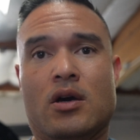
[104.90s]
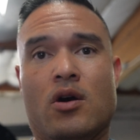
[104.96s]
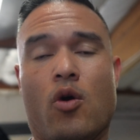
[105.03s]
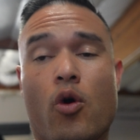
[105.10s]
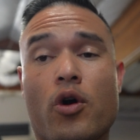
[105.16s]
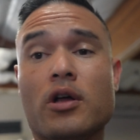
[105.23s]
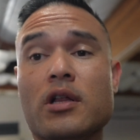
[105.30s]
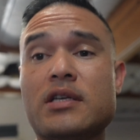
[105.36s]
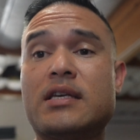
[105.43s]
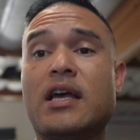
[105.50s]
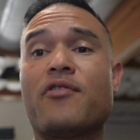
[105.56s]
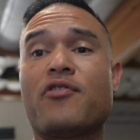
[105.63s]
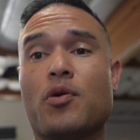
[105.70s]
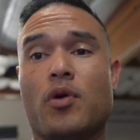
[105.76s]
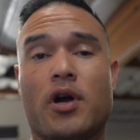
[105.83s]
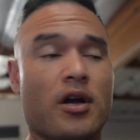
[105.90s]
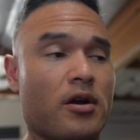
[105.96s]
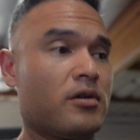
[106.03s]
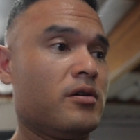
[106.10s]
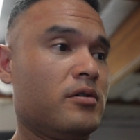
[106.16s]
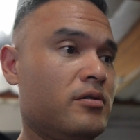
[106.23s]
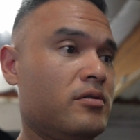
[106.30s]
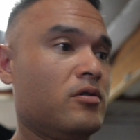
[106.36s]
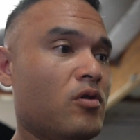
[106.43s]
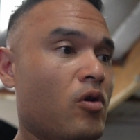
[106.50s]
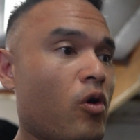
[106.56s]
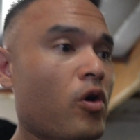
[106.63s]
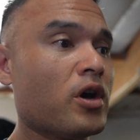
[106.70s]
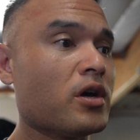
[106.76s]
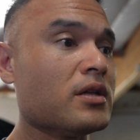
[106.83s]
Oil is everywhere.
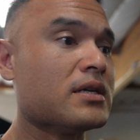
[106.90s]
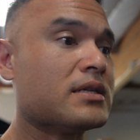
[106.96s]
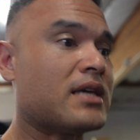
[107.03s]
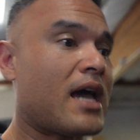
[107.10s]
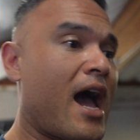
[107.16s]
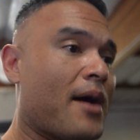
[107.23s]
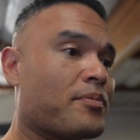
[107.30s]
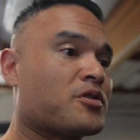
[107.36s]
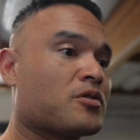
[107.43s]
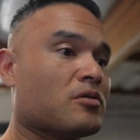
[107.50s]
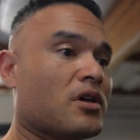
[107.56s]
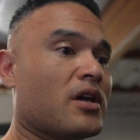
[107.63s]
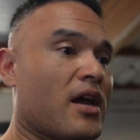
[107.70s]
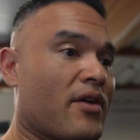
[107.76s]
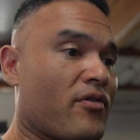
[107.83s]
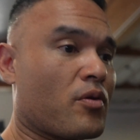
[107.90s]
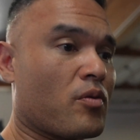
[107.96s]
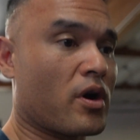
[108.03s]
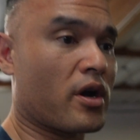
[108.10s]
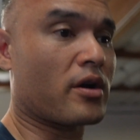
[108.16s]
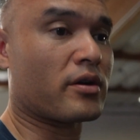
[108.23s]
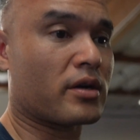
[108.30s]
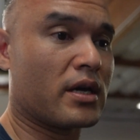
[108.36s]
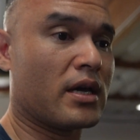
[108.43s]
Oil is absolutely everywhere.